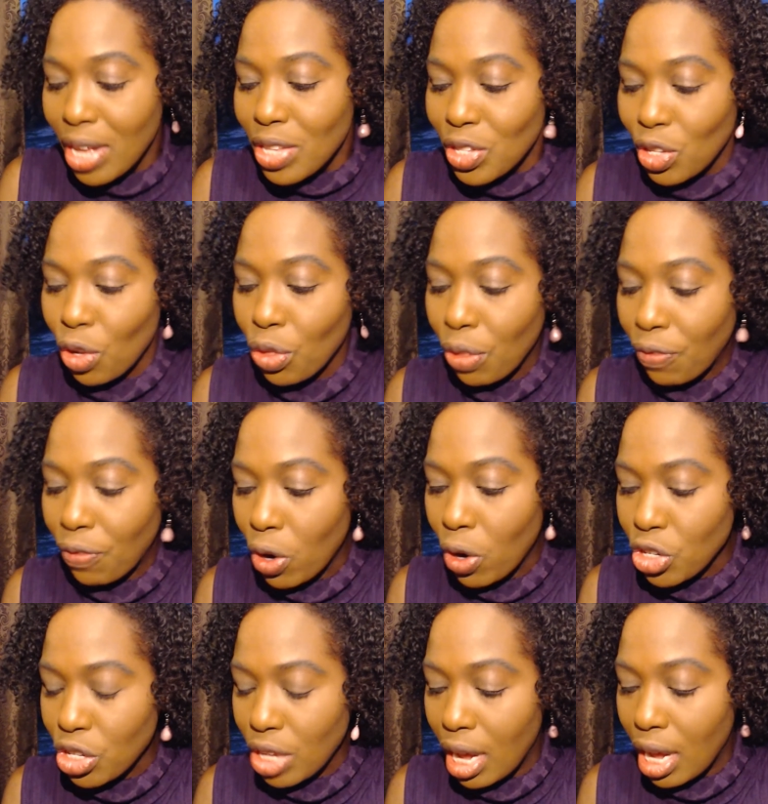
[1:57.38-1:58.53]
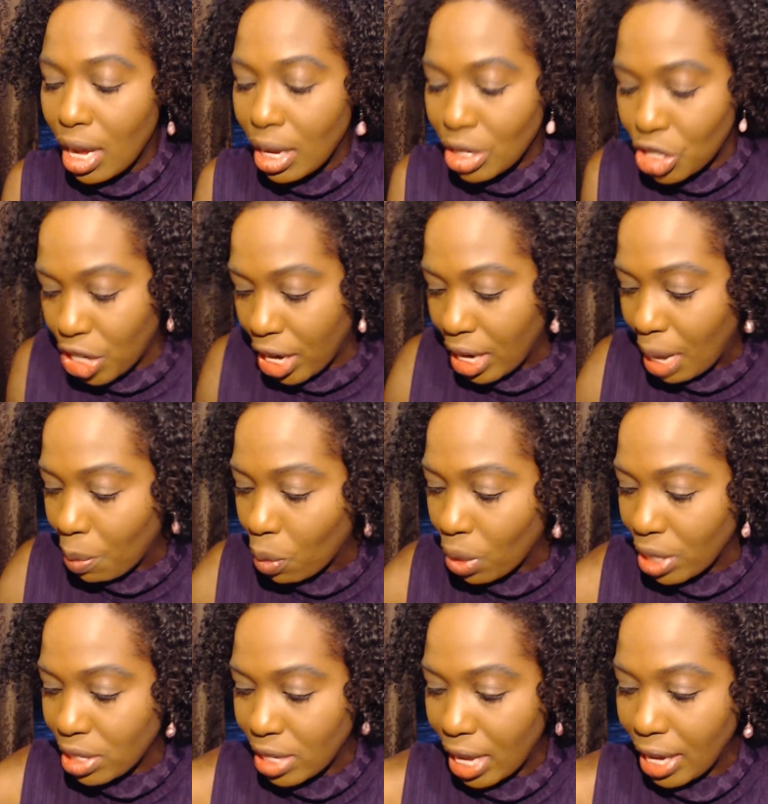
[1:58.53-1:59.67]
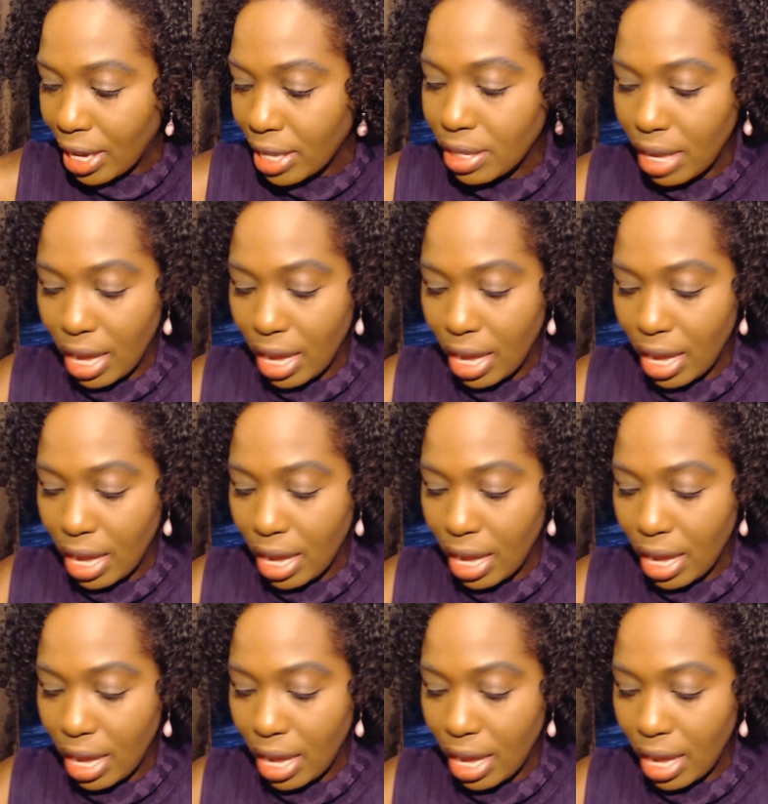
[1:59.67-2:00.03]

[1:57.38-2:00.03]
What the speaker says: So the first shade I'm going to take is